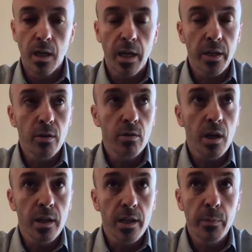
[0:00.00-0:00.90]
I know
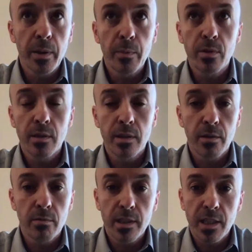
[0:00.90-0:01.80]
a lot of people,
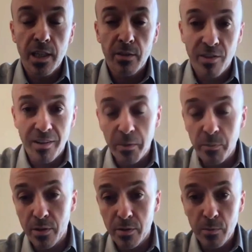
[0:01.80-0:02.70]
they really love
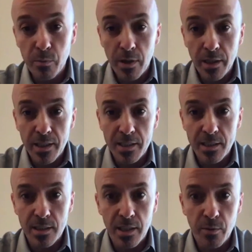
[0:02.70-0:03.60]
crypto
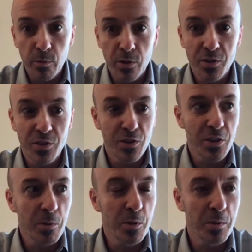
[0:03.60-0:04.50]
markets. They want
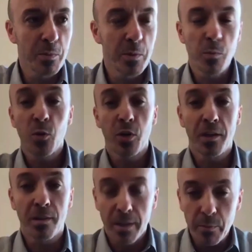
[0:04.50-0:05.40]
to be more
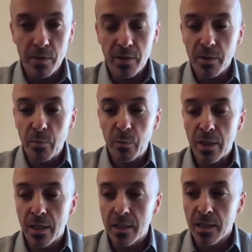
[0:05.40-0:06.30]
in crypto,
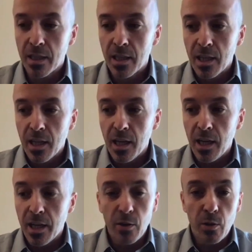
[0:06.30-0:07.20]
but
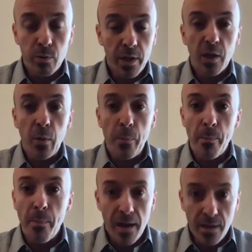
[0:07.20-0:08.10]
I know we're going to
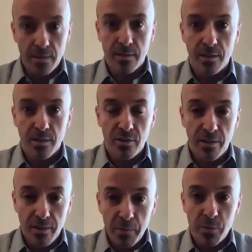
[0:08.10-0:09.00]
max the
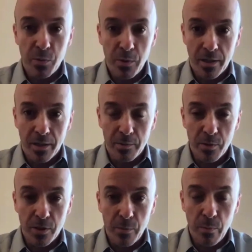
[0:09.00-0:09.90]
crypto market.
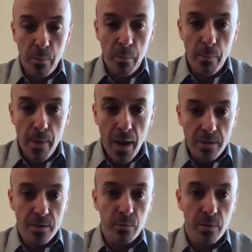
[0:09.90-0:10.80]
We're going to
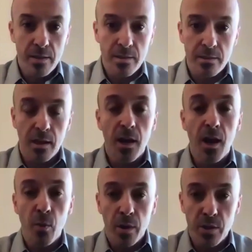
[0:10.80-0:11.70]
maximize
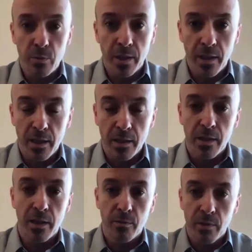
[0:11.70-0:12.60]
how much we
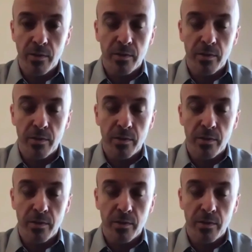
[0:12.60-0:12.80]
can, and